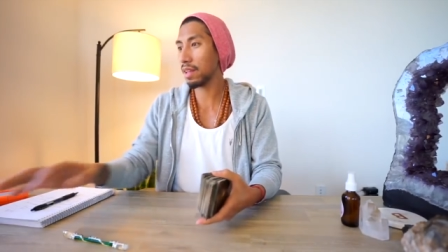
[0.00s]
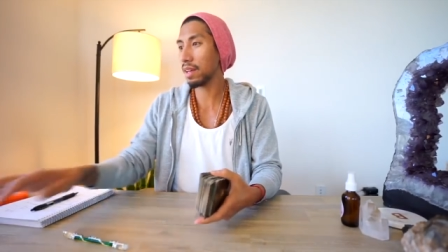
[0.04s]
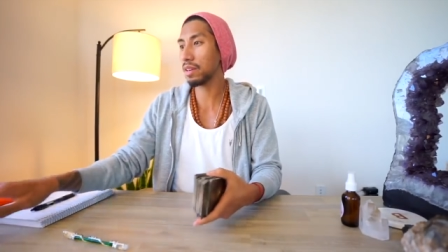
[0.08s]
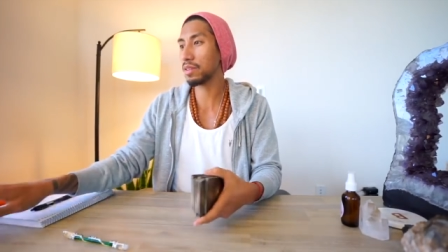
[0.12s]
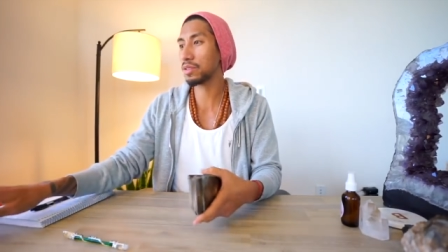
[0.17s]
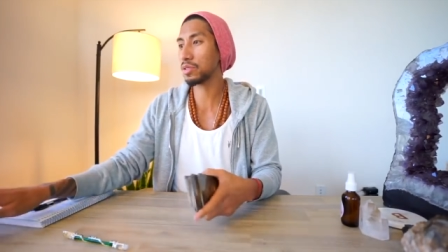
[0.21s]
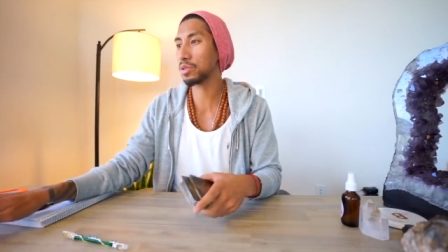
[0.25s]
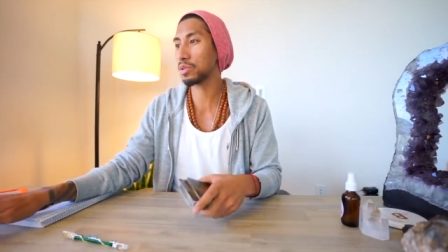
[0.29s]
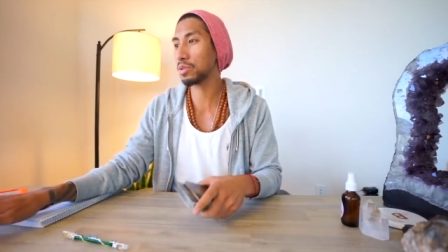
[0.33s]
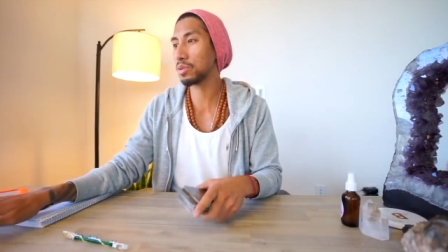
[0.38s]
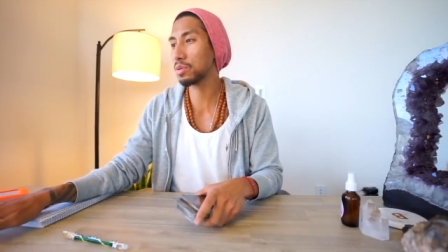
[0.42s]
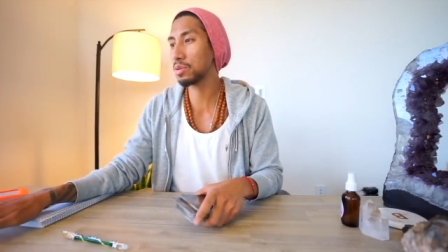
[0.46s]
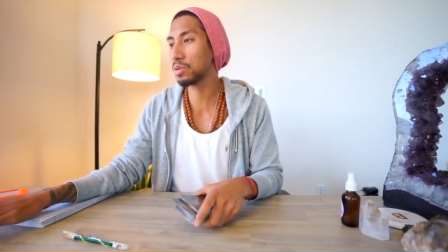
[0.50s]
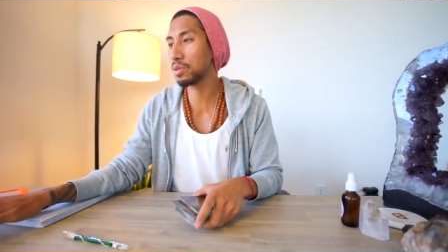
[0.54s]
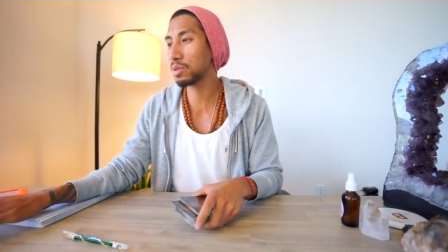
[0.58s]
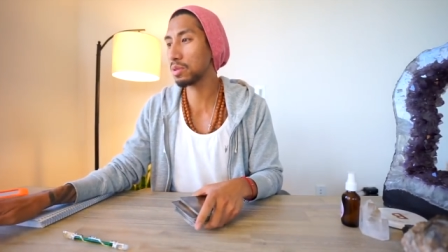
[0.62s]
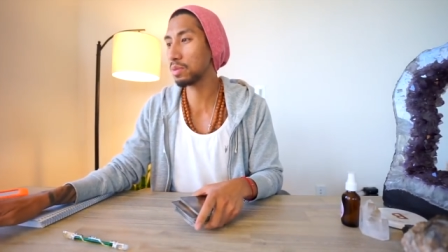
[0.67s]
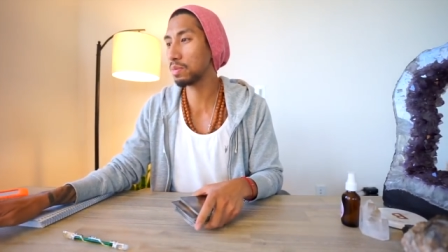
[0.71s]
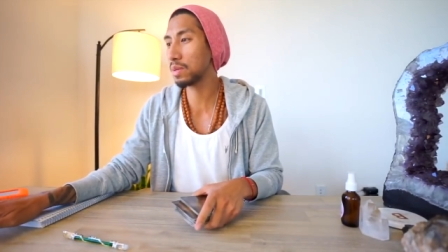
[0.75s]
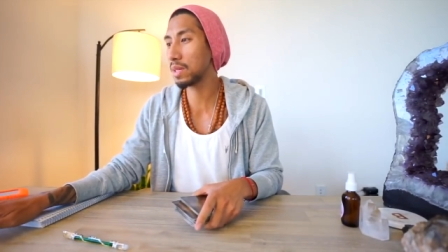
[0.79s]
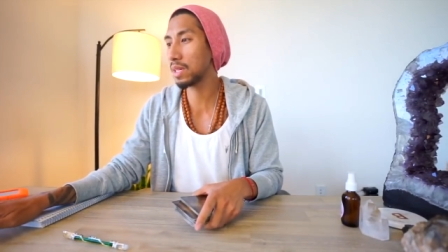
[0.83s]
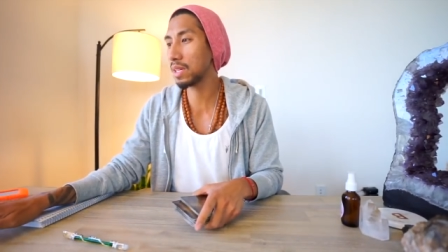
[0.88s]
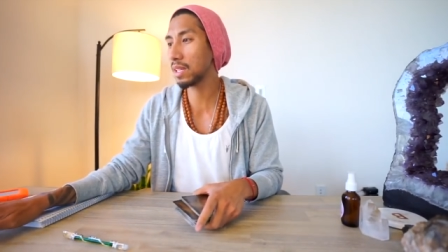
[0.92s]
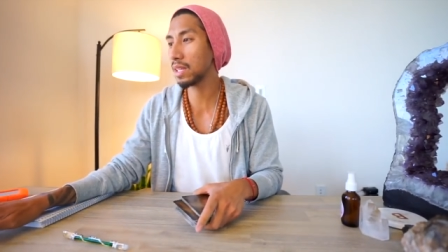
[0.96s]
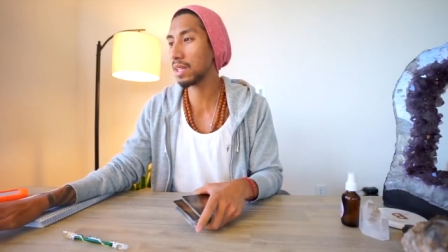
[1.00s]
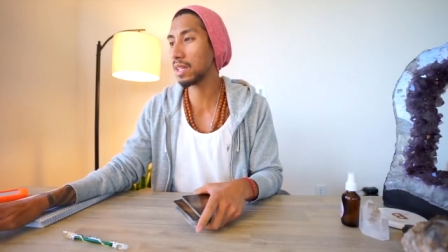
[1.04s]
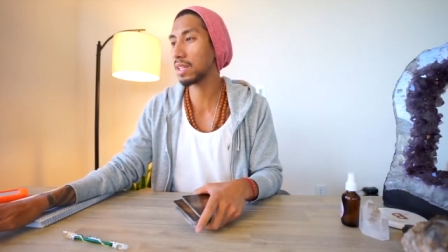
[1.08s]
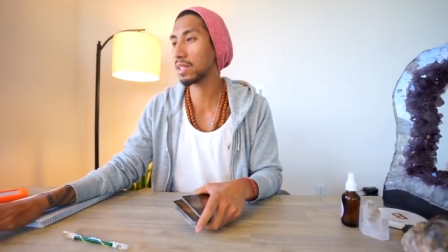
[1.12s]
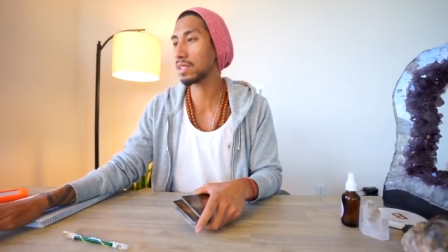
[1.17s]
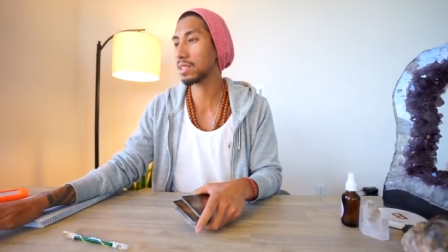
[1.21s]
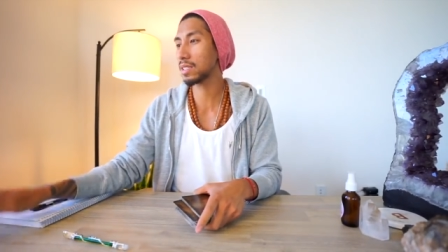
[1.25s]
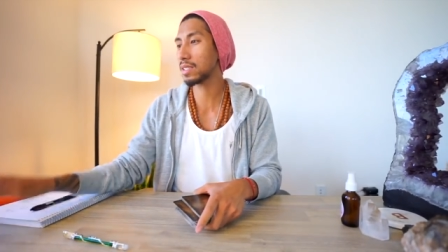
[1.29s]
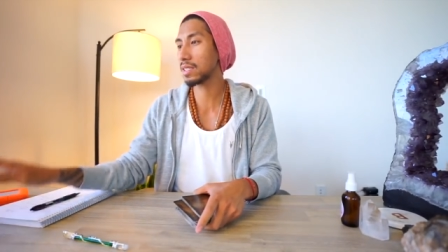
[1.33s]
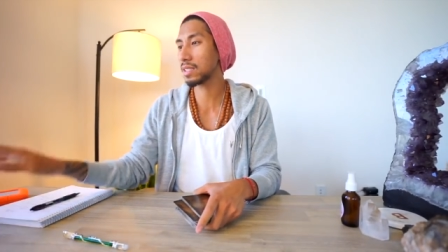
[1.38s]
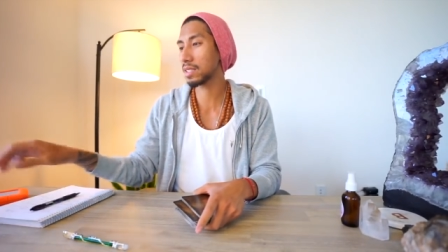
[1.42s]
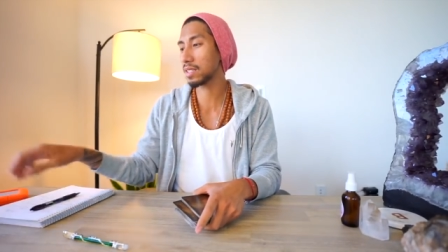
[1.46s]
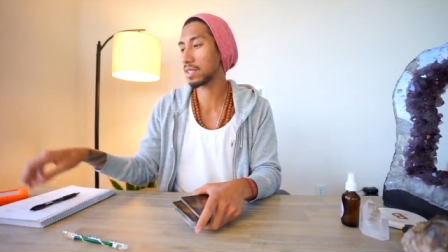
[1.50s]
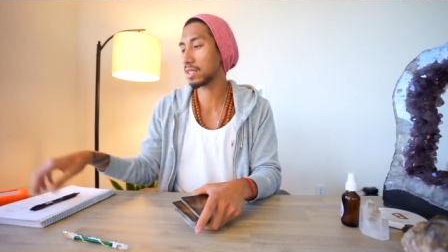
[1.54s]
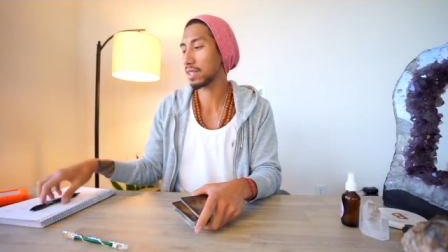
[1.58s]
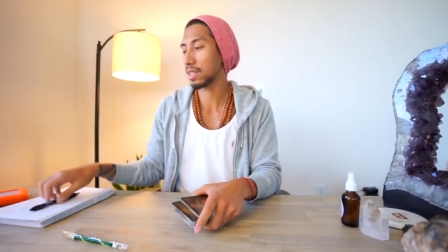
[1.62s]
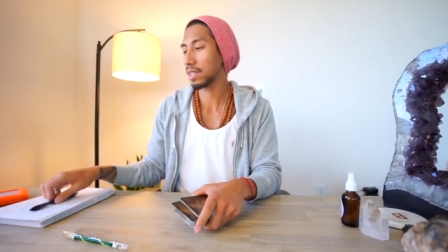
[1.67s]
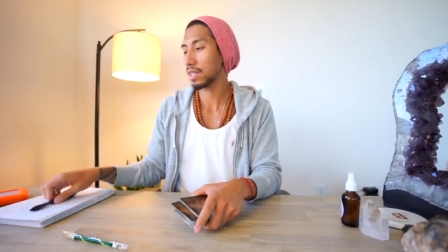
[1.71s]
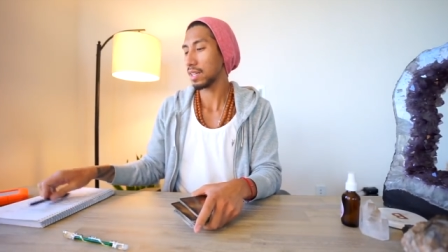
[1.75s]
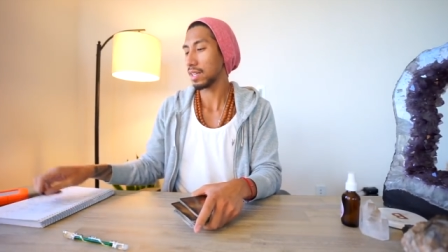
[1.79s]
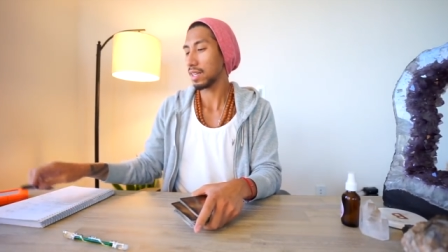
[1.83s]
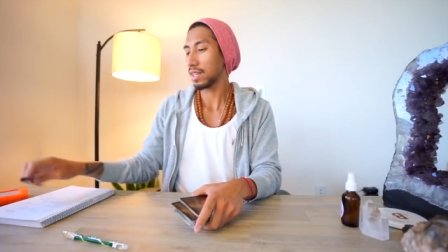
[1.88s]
lot of juju being cleansed.